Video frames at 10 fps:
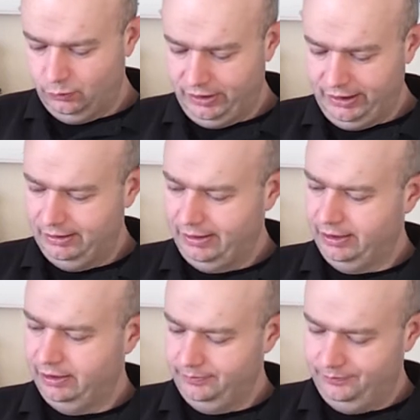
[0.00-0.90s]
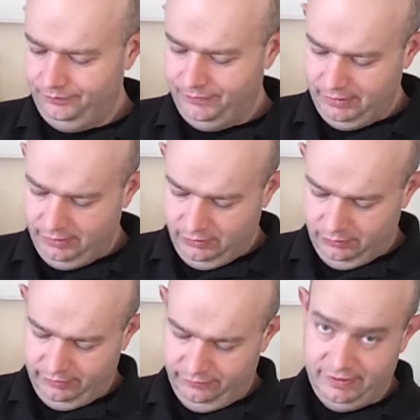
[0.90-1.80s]
wheel here,
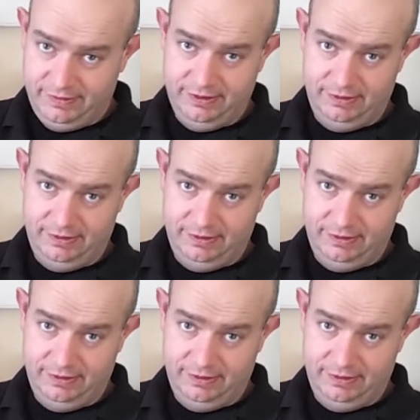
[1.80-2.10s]
when it fits